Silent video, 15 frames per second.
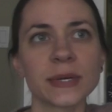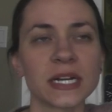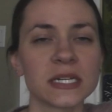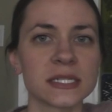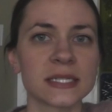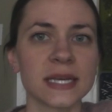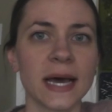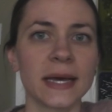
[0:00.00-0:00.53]
bit
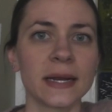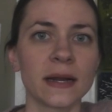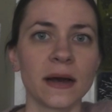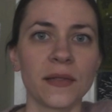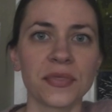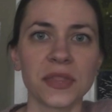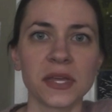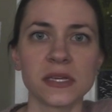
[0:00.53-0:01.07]
undecided
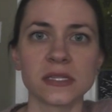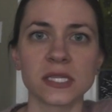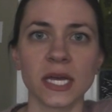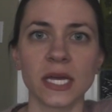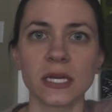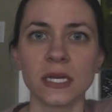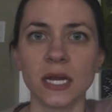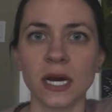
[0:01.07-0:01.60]
on things
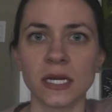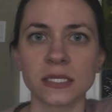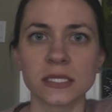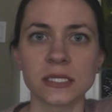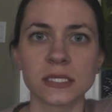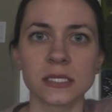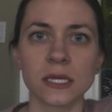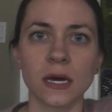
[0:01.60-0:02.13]
like
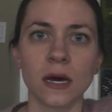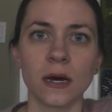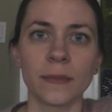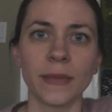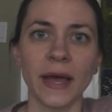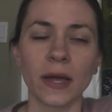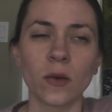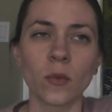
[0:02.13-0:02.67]
nuts,
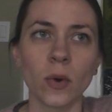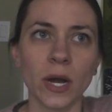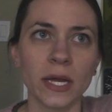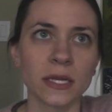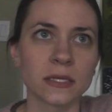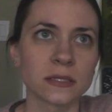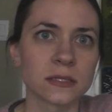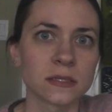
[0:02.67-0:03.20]
egg
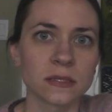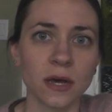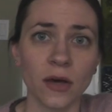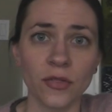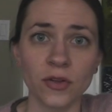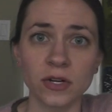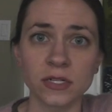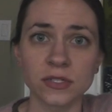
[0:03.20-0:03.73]
whites,
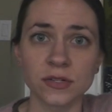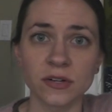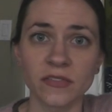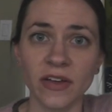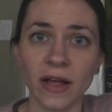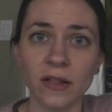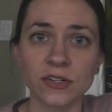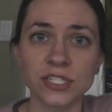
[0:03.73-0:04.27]
other sort of
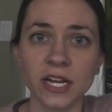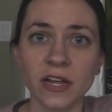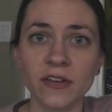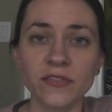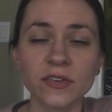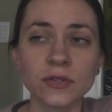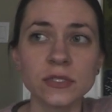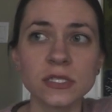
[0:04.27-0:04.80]

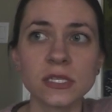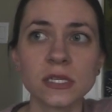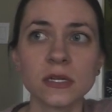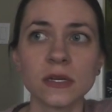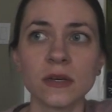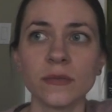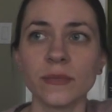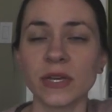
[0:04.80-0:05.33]
allergenic foods,
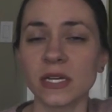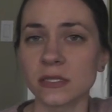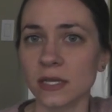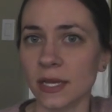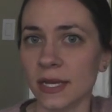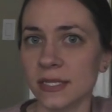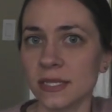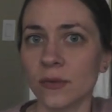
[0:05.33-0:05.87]
because
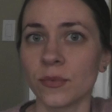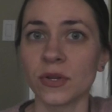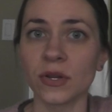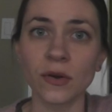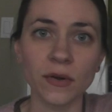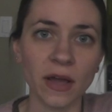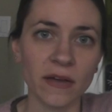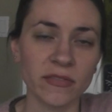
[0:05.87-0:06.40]
like I said, we
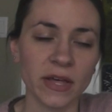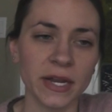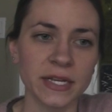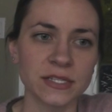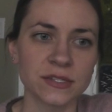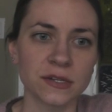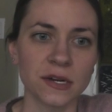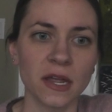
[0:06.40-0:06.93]
don't have that
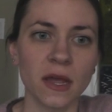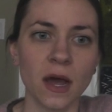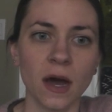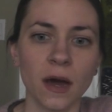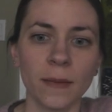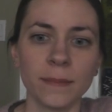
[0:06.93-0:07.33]
history,